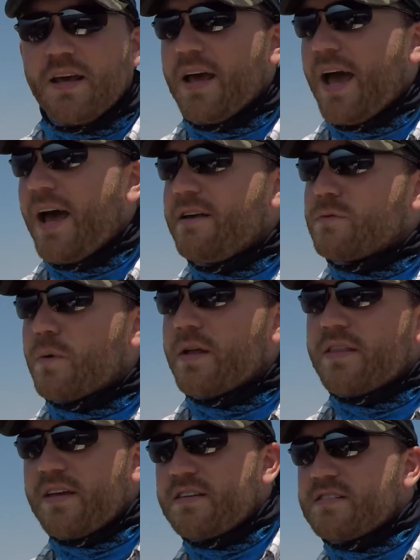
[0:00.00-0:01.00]
has one
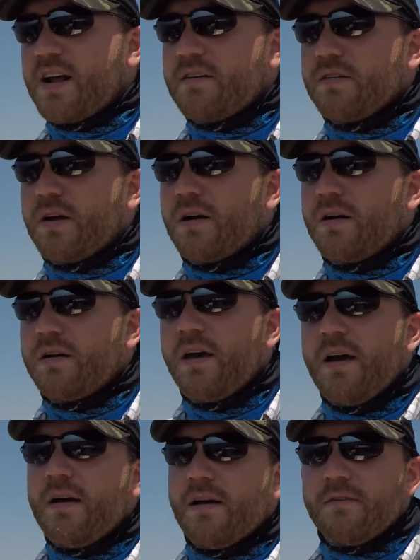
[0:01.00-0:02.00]
of the things that I've learned
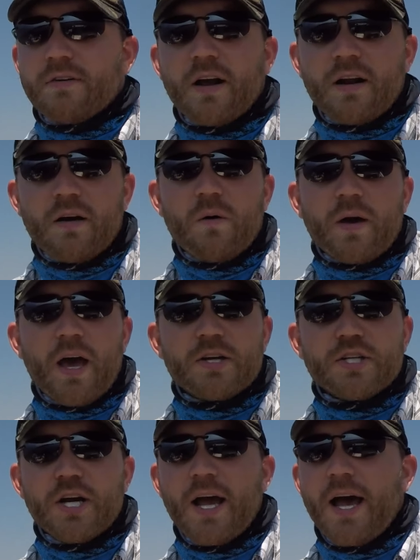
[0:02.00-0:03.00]
if you're gonna go catch
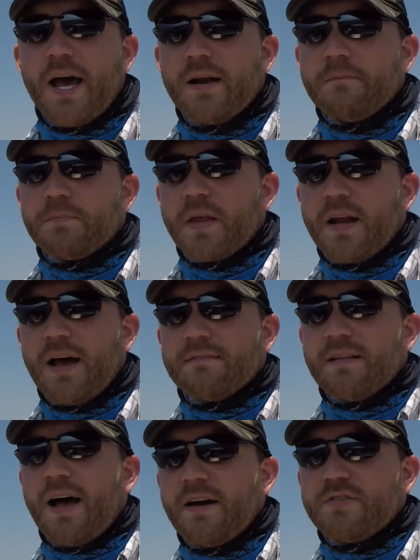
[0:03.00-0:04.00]
shad and have
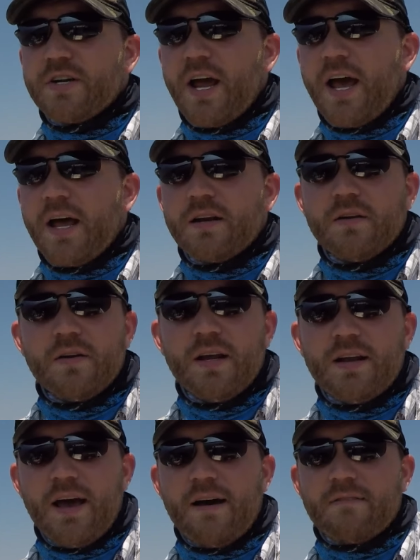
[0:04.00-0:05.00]
live shad you
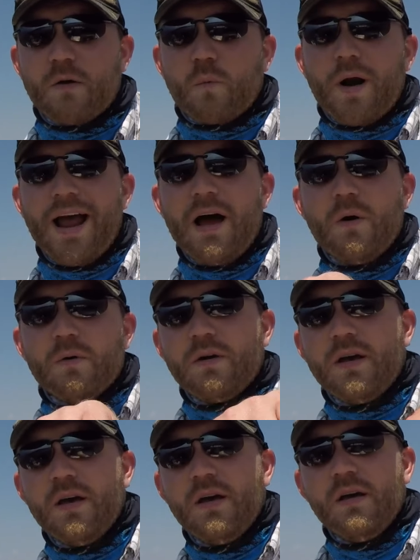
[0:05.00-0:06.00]
need to have a
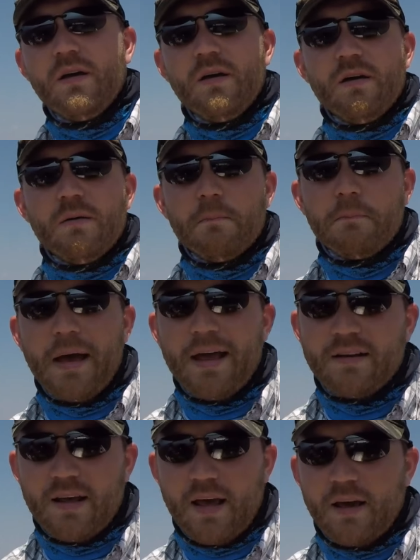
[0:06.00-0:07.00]
round
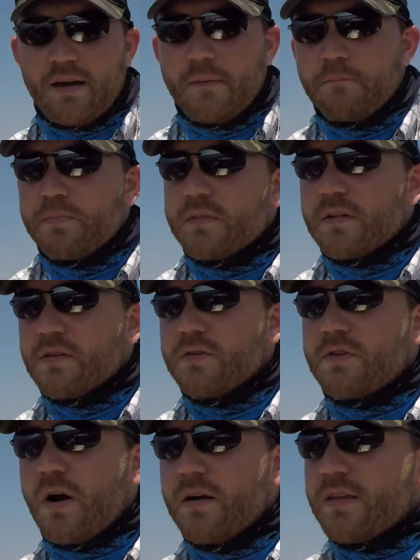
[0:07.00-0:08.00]
bait tank
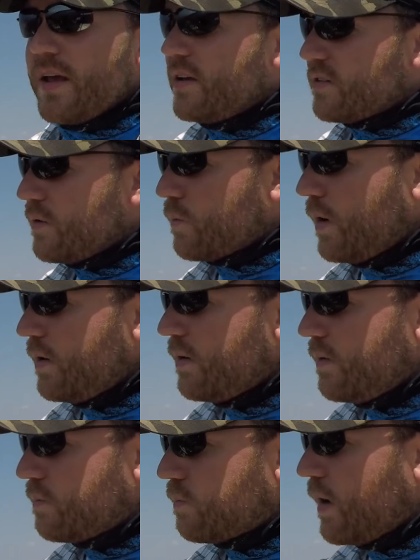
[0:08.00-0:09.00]
those darn things they'll run,
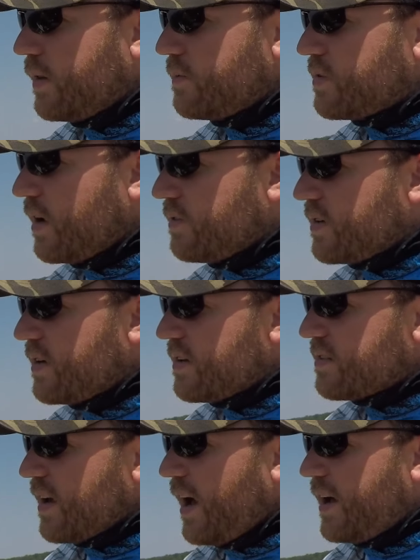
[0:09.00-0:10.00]
they'll run themselves into
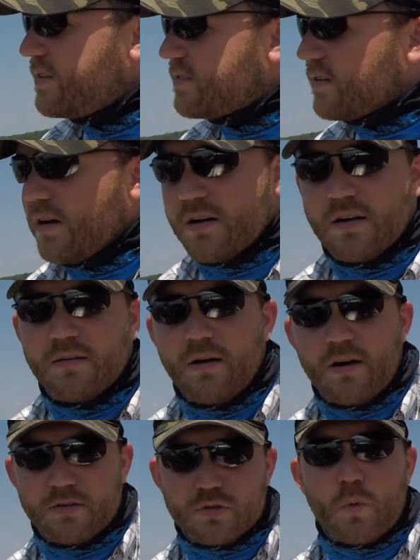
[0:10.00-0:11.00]
the sides on a
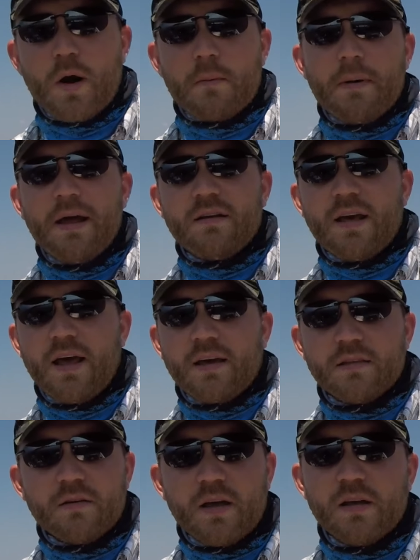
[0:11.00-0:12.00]
on a square bait tank
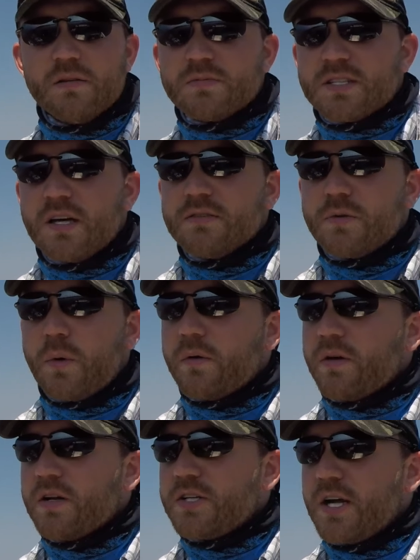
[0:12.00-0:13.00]
and they'll kill themselves you won't
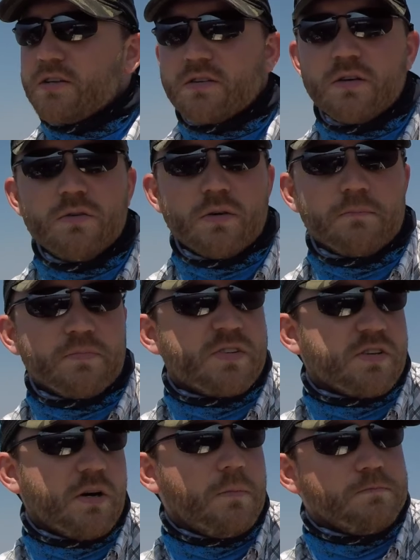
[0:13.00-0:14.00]
even get a chance to use them
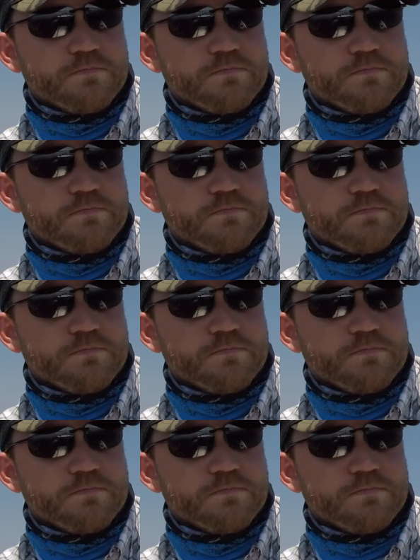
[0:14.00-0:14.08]
so